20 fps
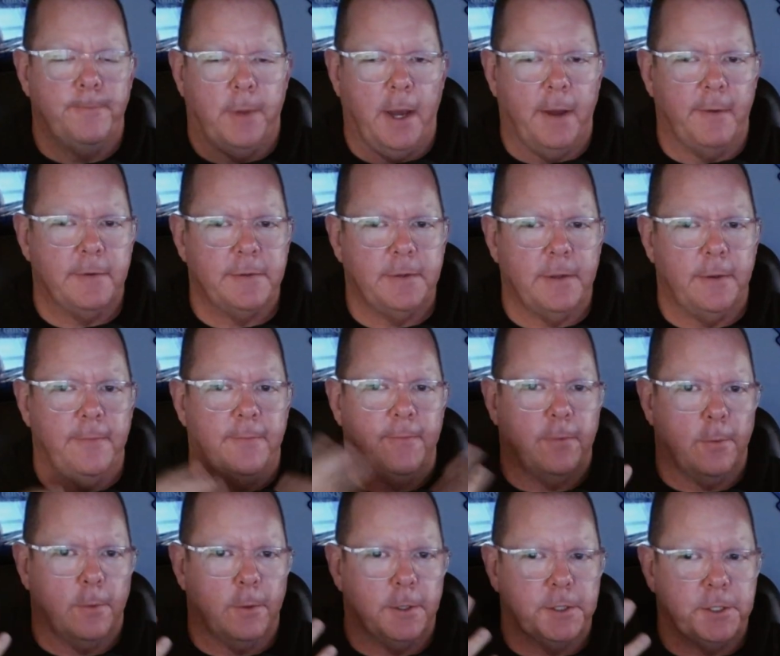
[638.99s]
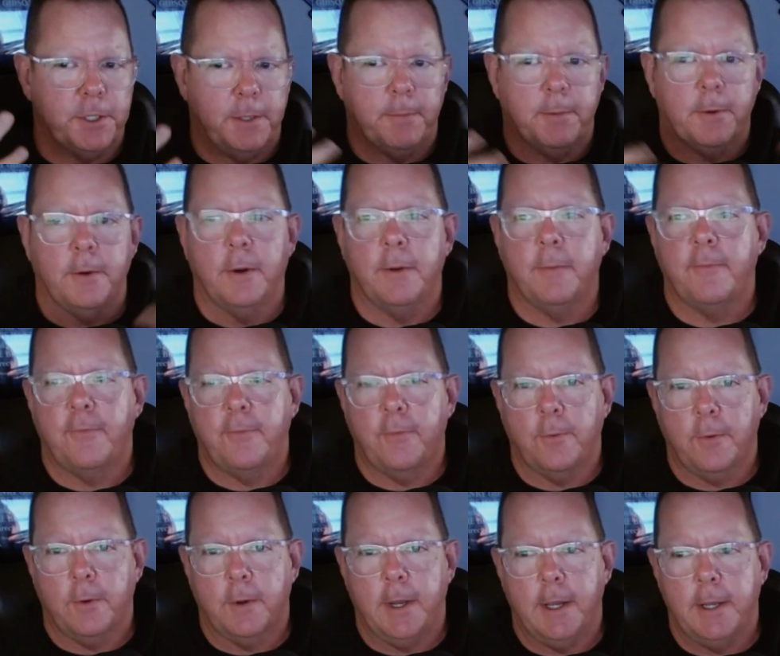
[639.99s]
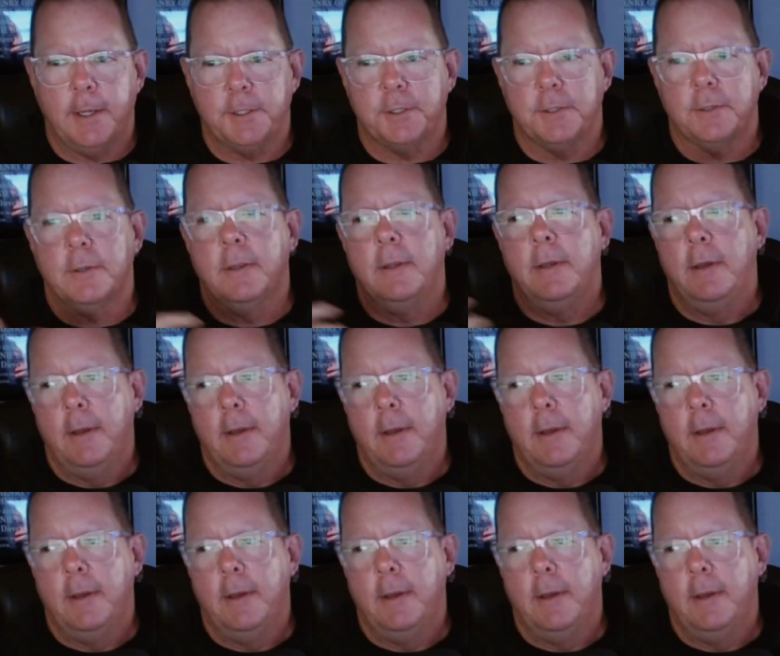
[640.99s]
Obviously, Florida Jeeper. I'm a Florida agent,